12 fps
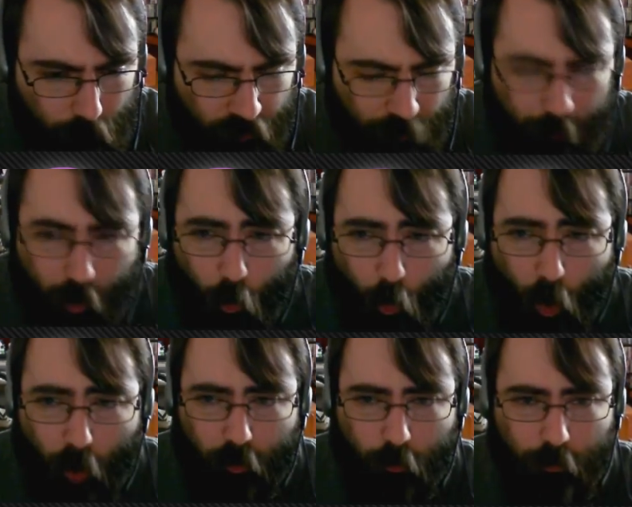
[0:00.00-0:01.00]
Small
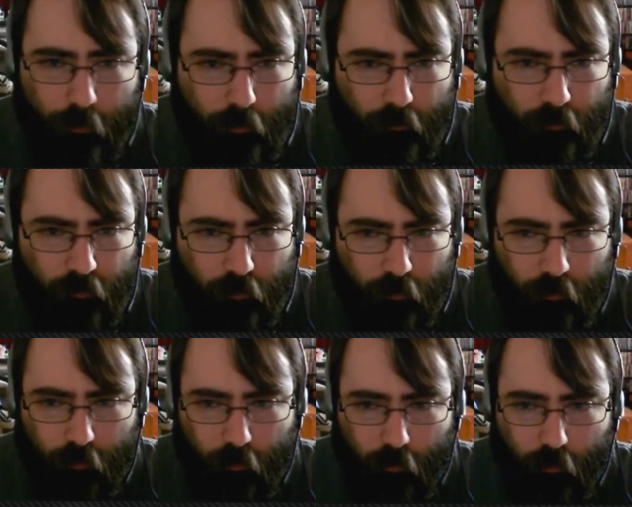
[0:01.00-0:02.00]
water with ice?
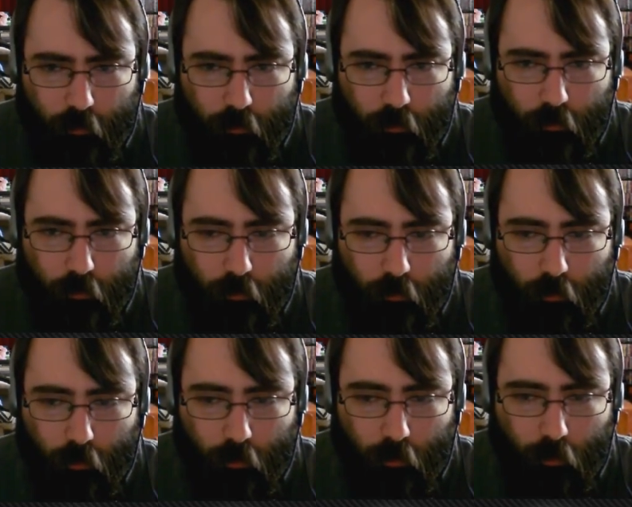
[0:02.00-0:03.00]

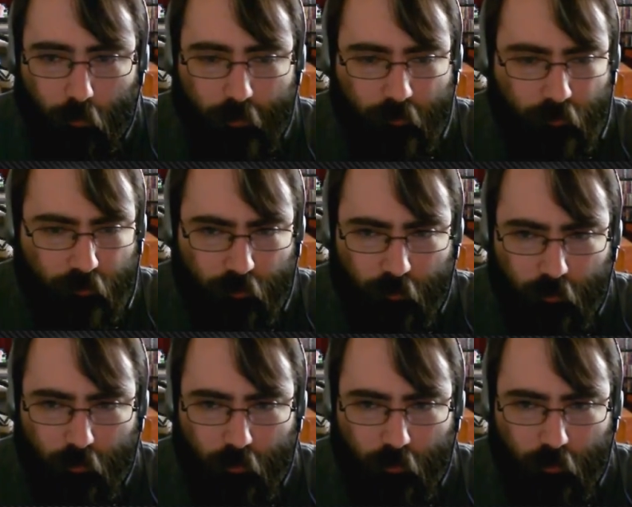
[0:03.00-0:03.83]
Oh, that's